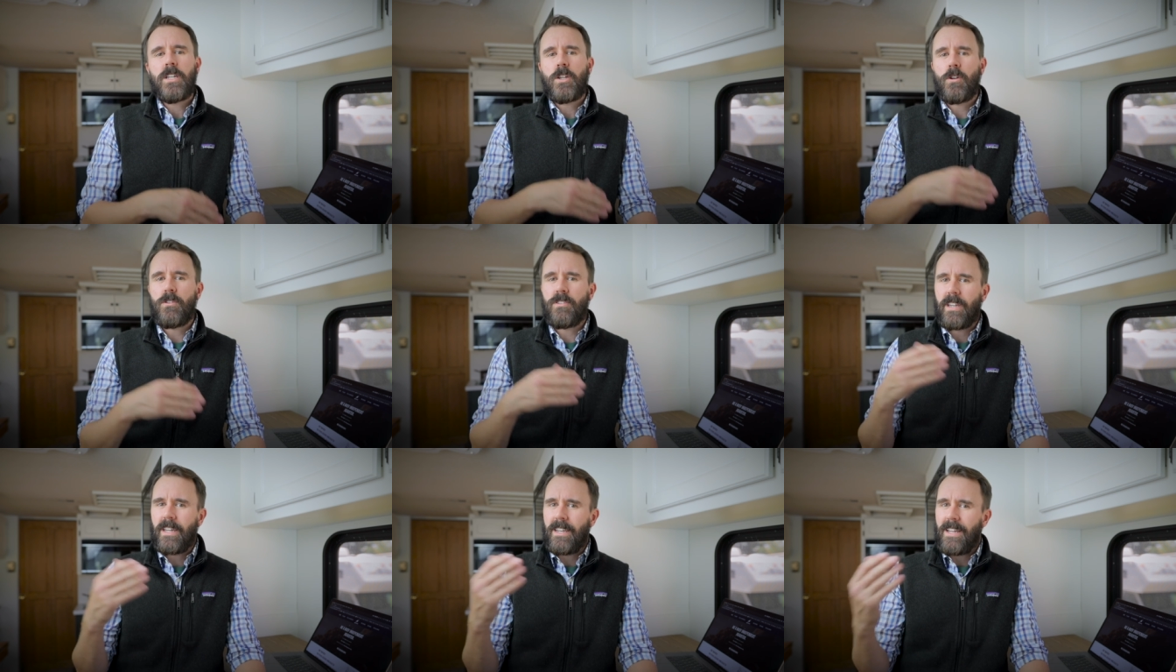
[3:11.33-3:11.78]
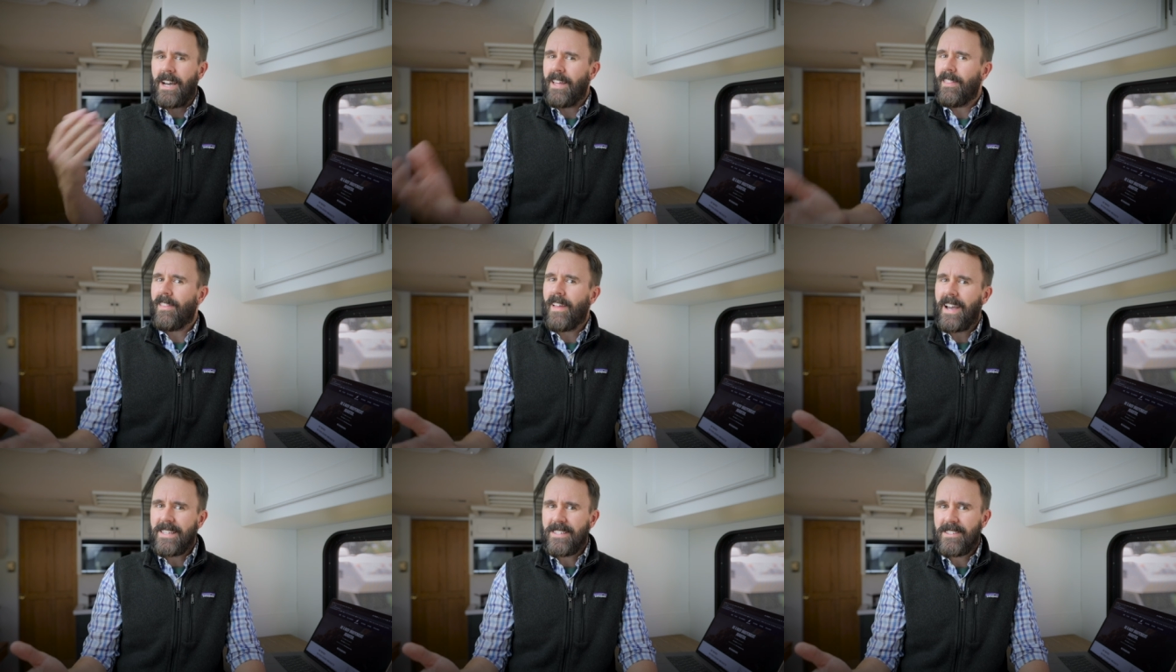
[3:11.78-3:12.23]
using an
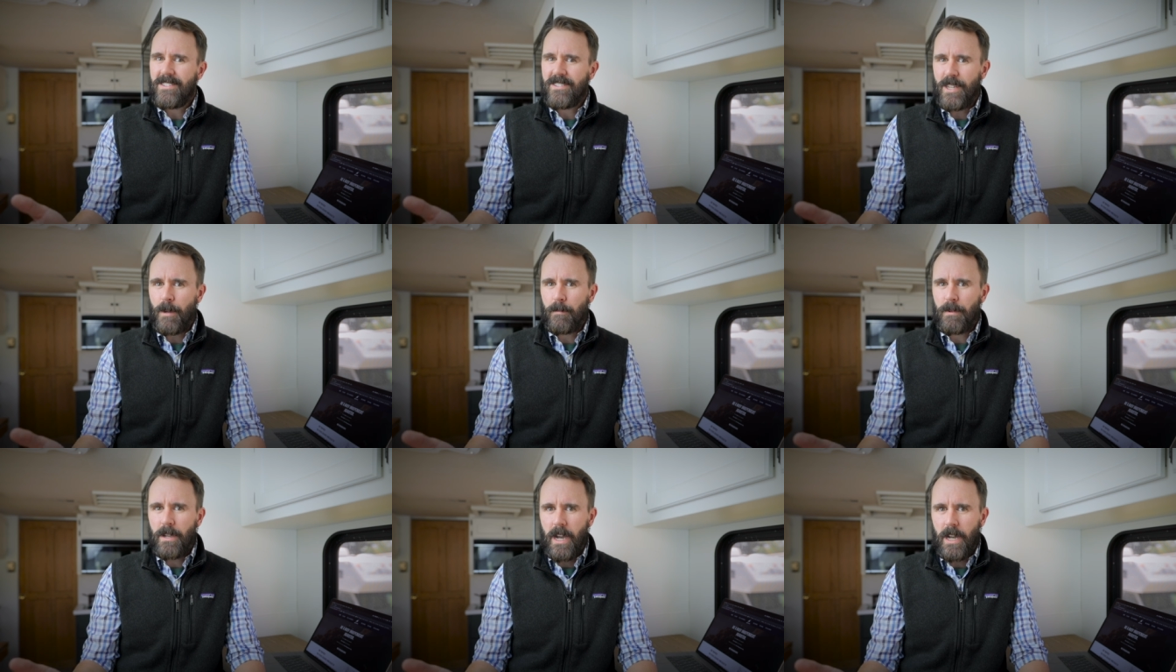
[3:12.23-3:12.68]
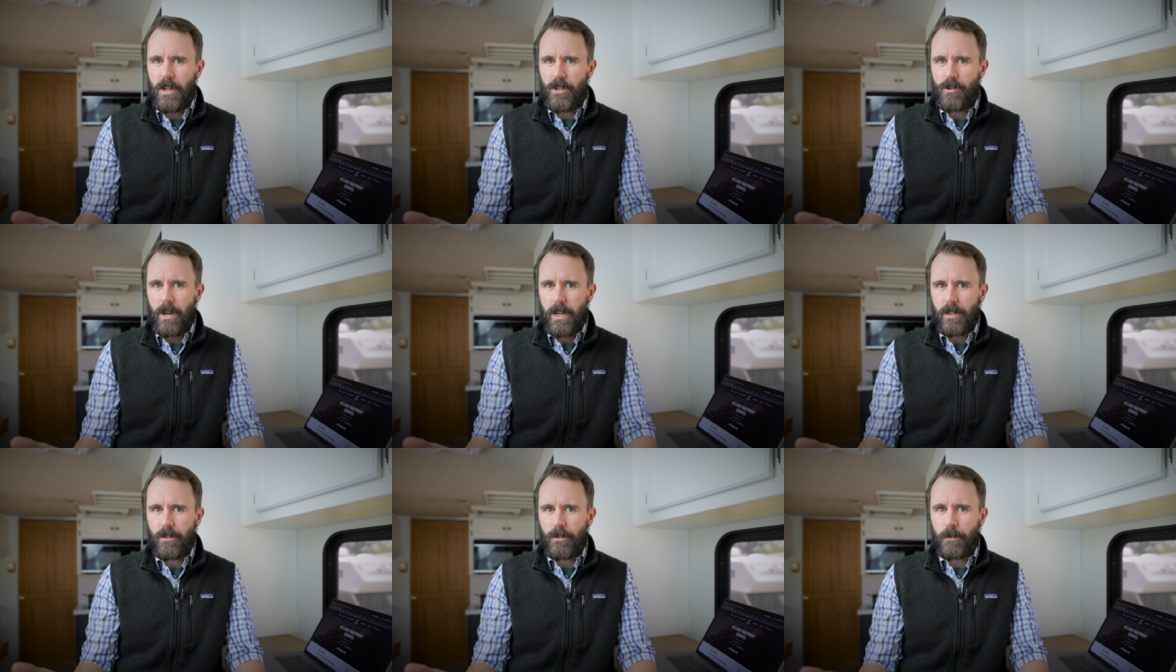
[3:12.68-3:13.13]
unlicensed
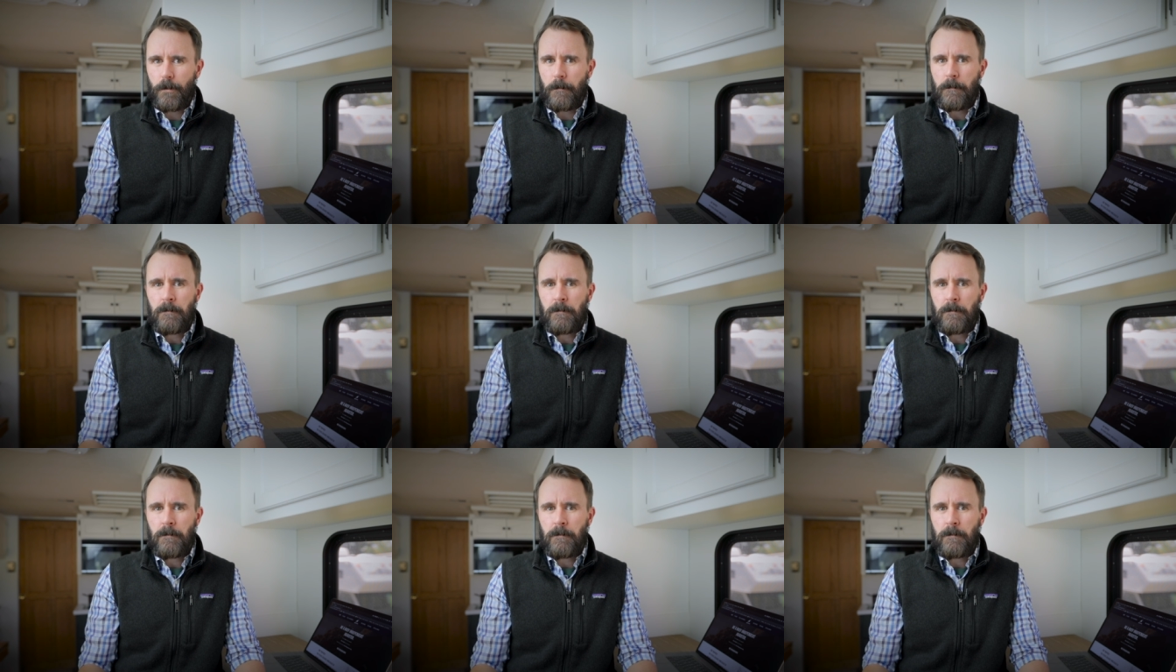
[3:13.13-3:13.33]
subcontractor,